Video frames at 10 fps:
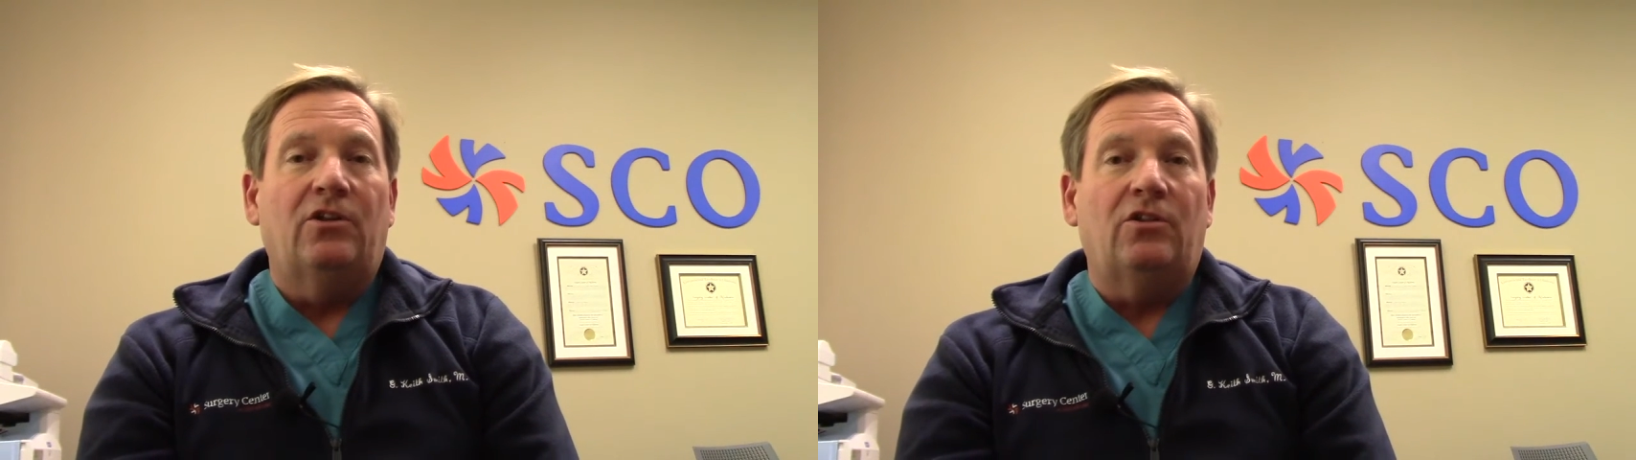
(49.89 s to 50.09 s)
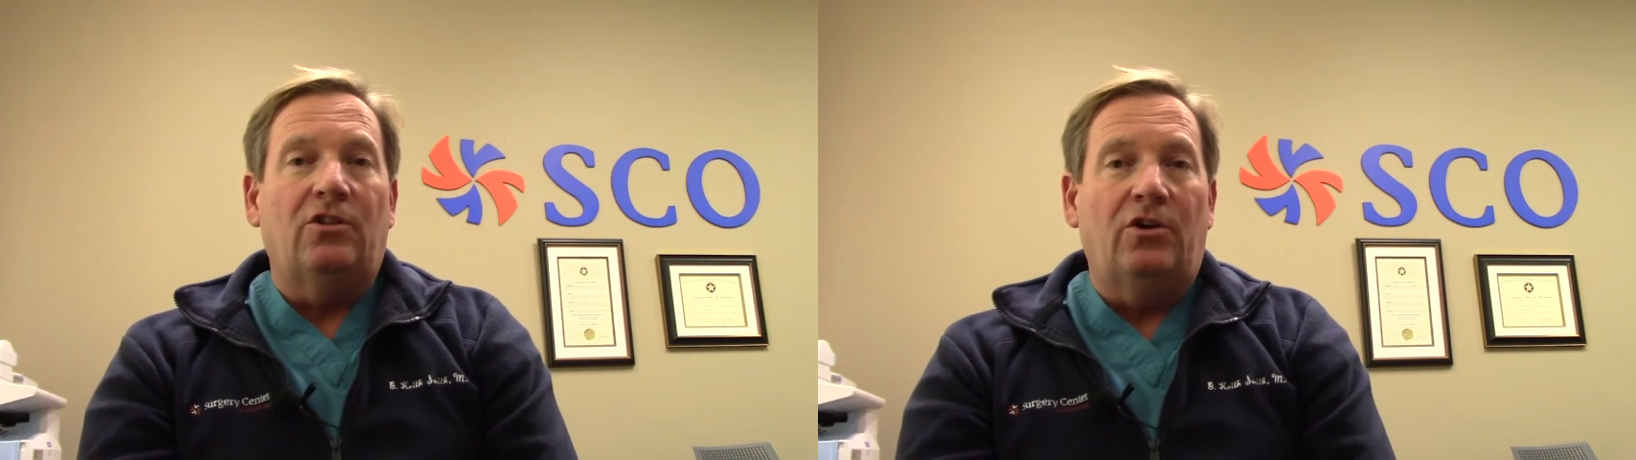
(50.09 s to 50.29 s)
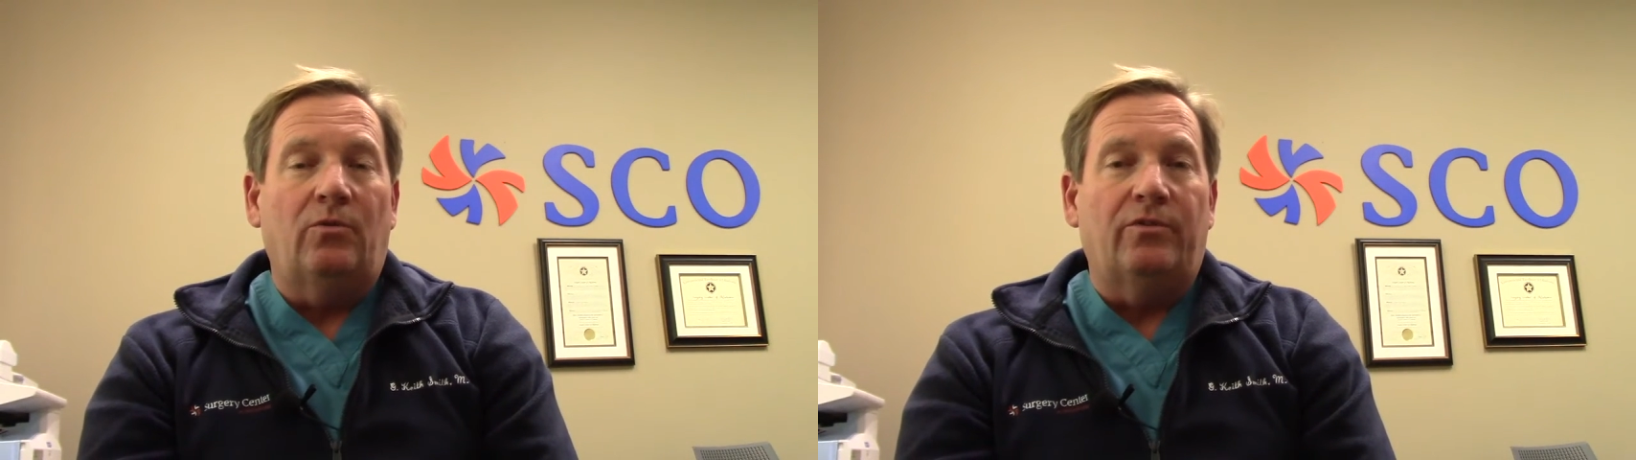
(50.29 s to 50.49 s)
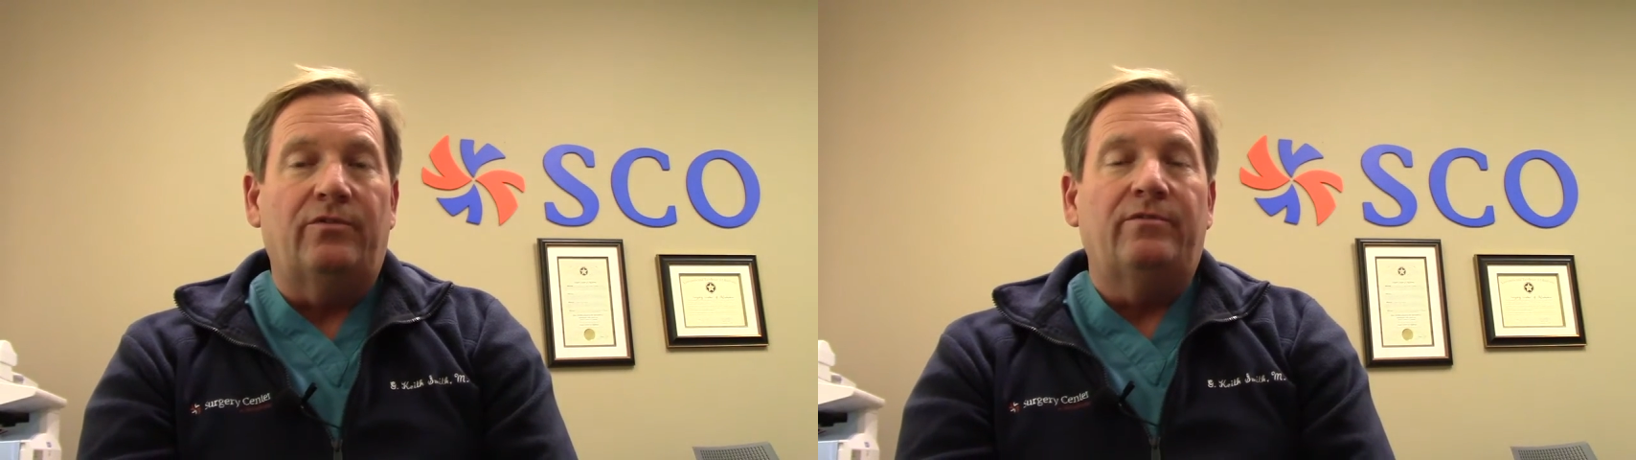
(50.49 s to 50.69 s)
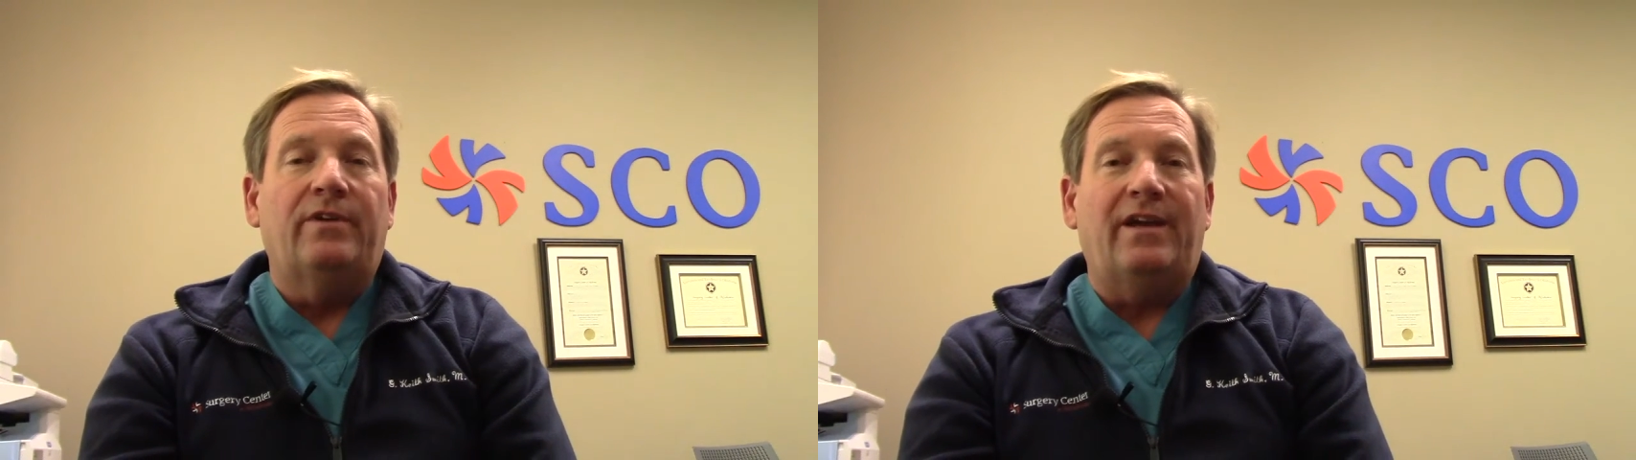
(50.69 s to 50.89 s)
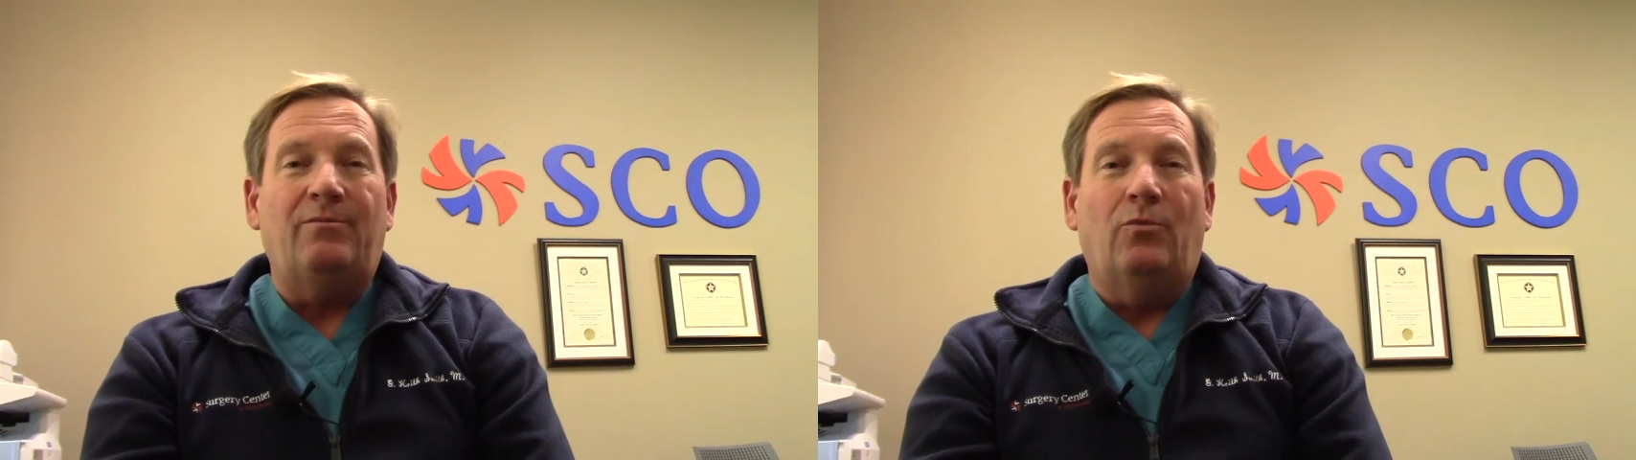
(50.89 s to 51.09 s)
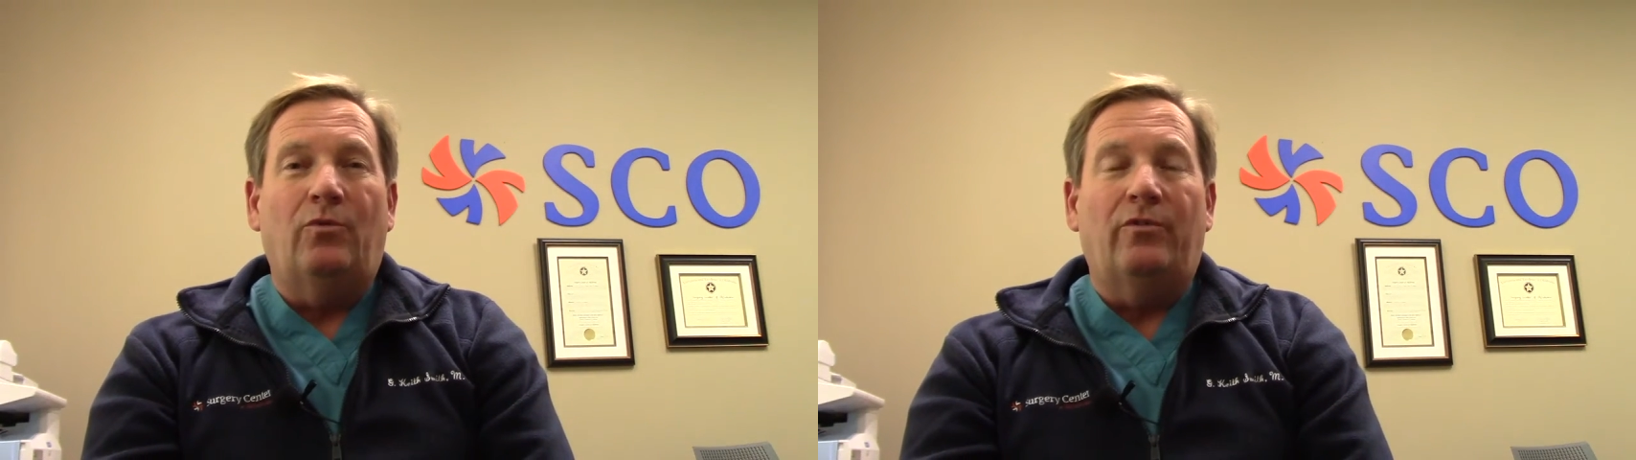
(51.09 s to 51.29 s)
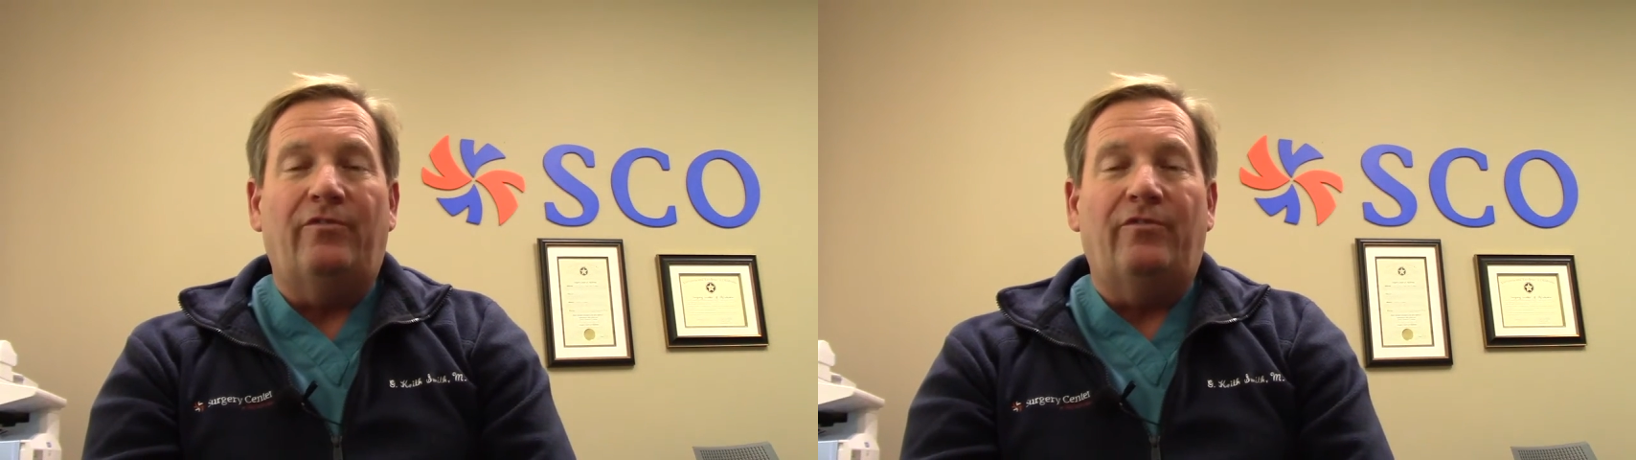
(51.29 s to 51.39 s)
lower and more